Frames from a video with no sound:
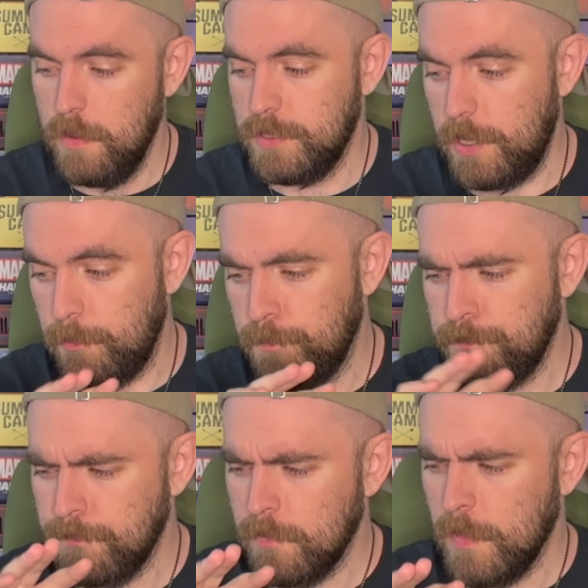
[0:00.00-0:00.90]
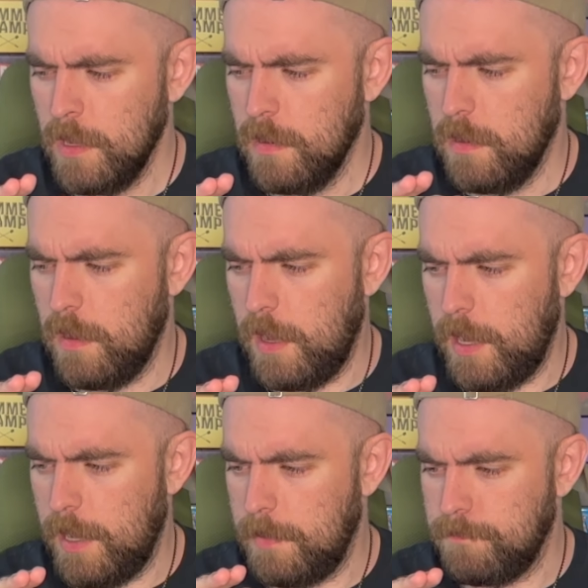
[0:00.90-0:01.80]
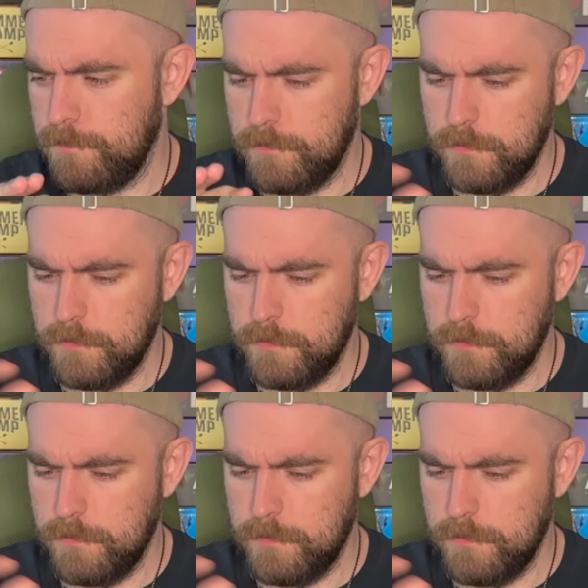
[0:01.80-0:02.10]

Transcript: So, um,